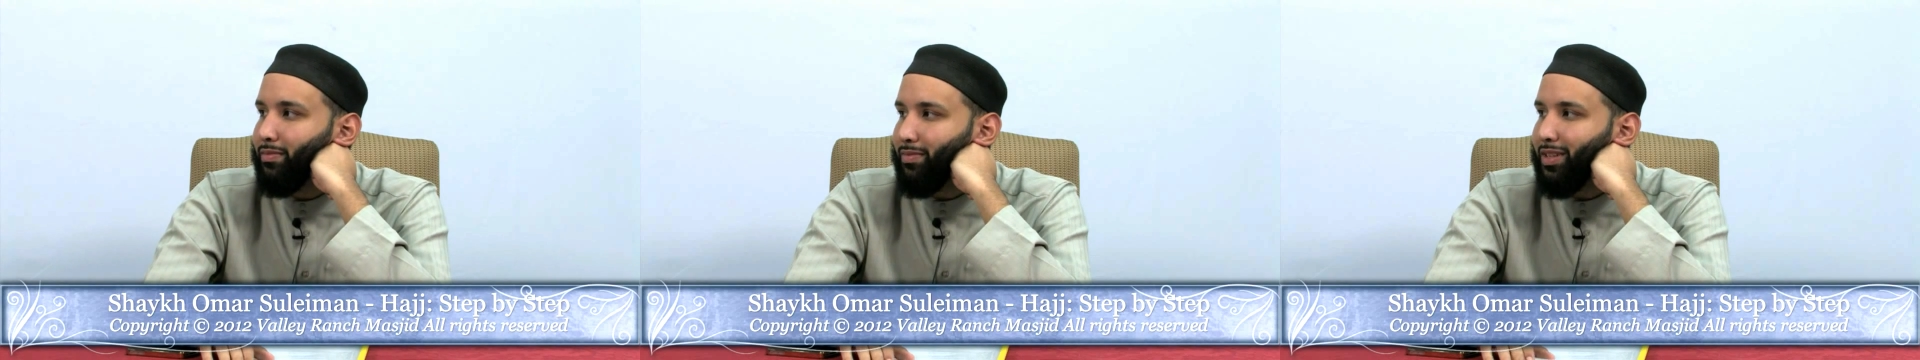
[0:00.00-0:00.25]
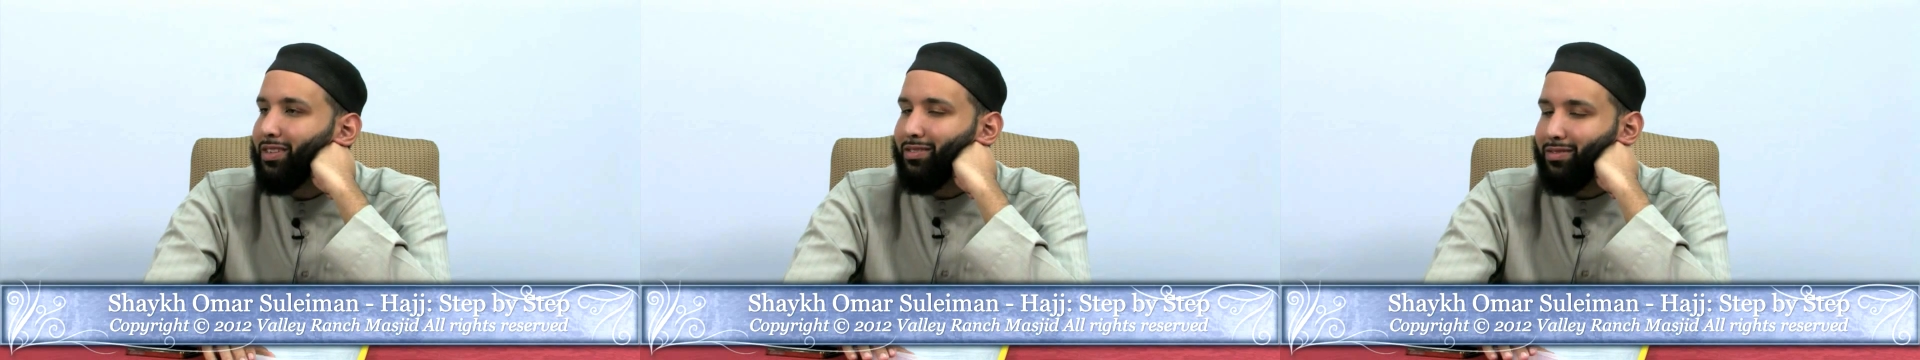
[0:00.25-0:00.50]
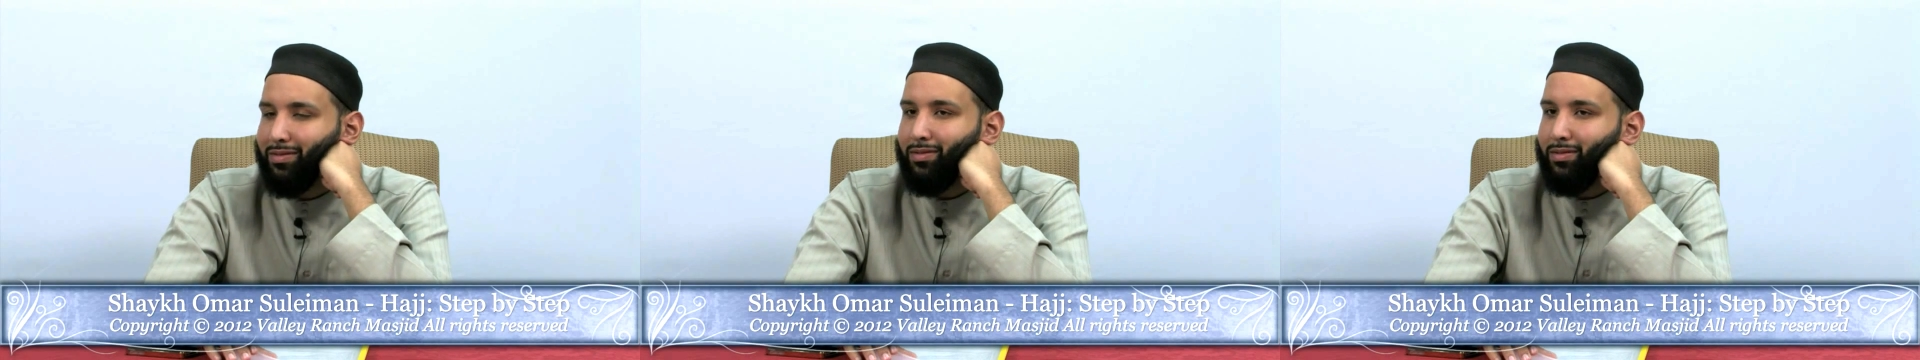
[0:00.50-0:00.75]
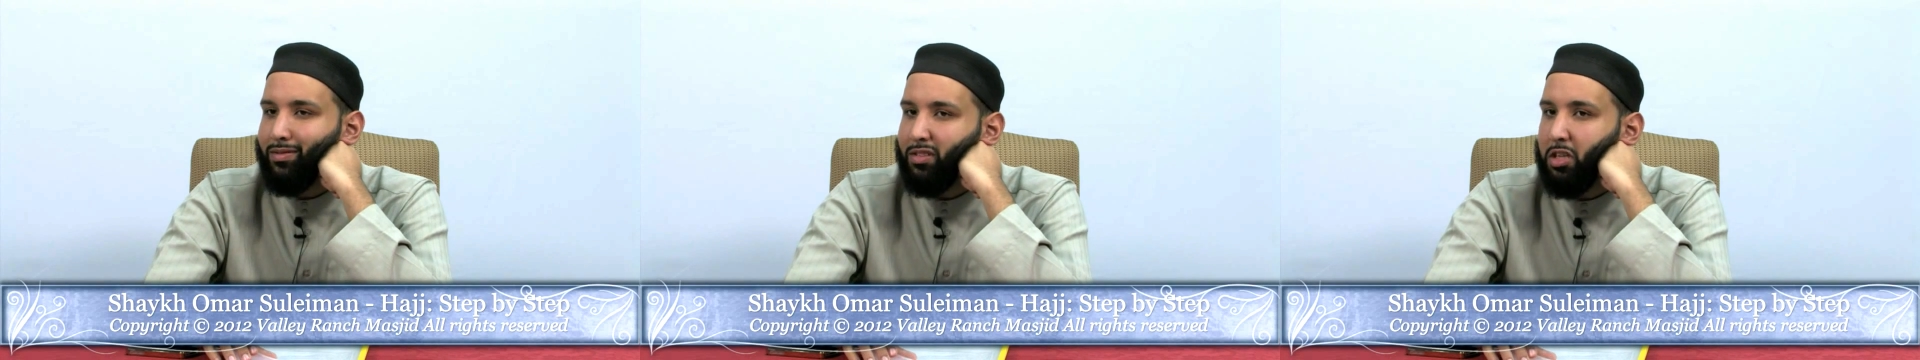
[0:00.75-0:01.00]
Yeah.
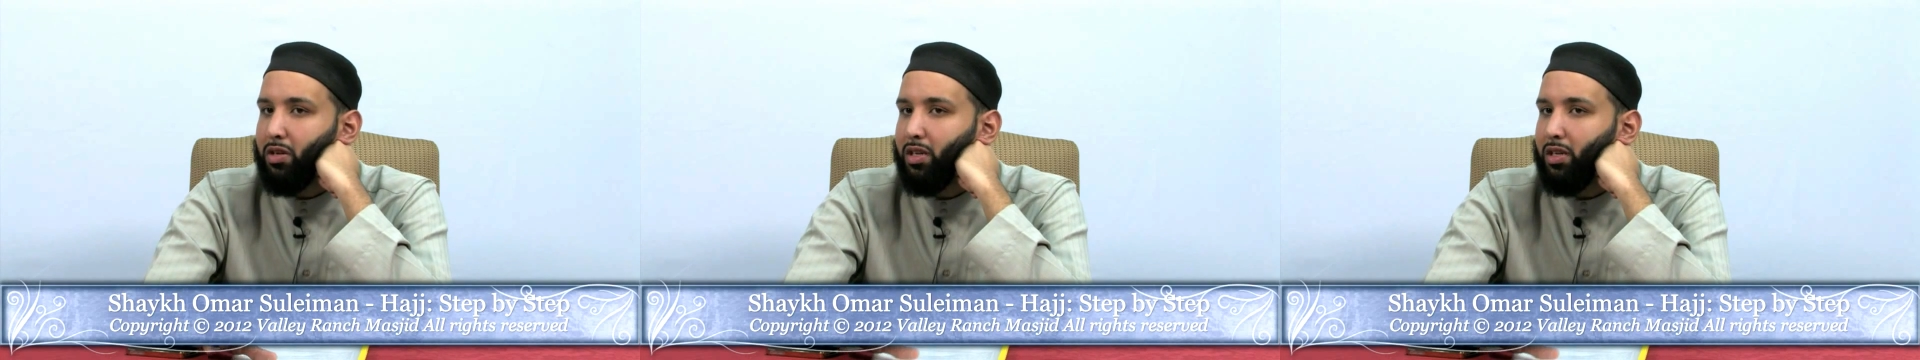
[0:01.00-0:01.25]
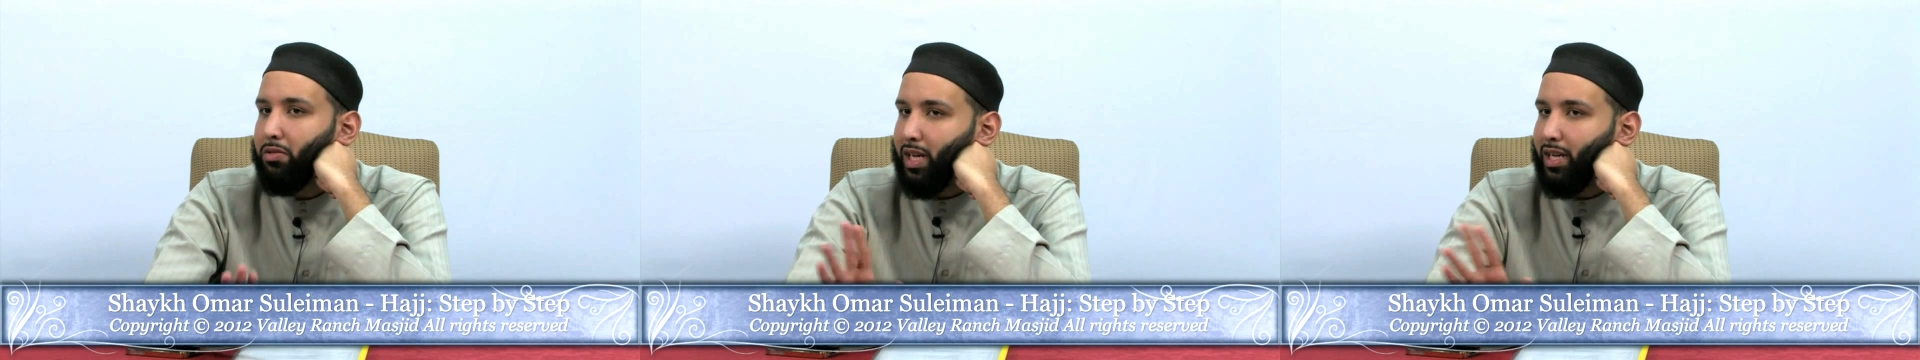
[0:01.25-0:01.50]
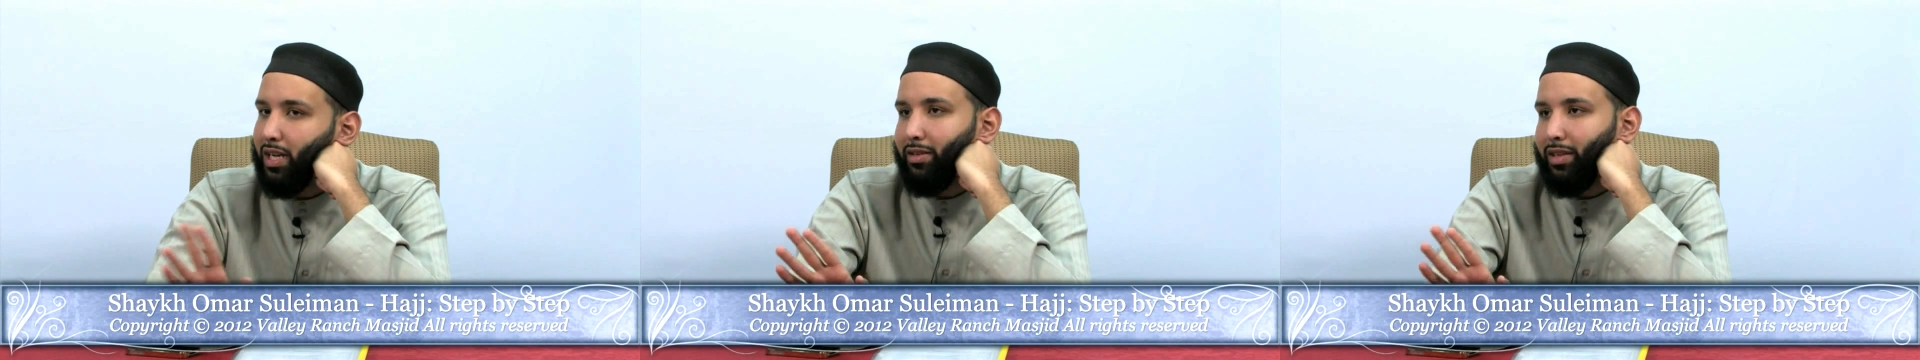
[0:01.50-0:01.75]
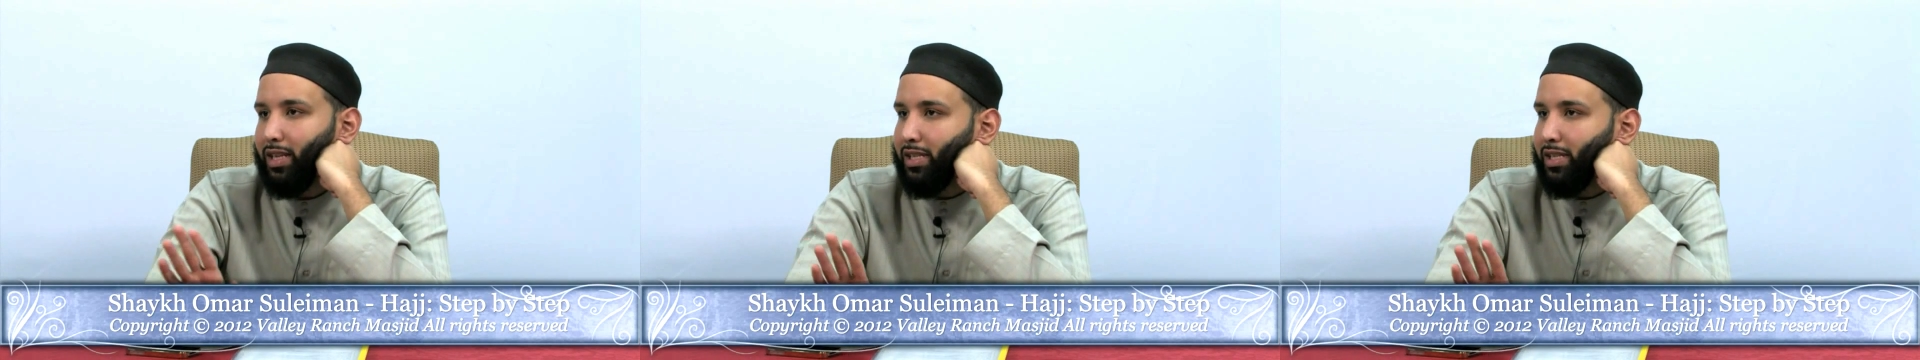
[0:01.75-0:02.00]
You can use
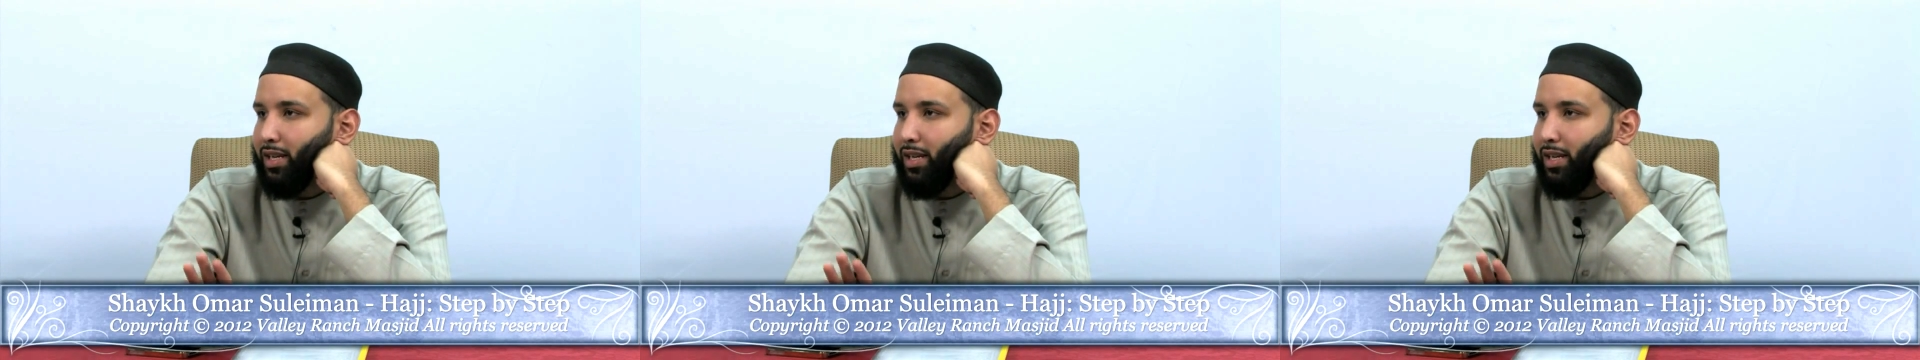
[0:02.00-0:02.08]
anything that's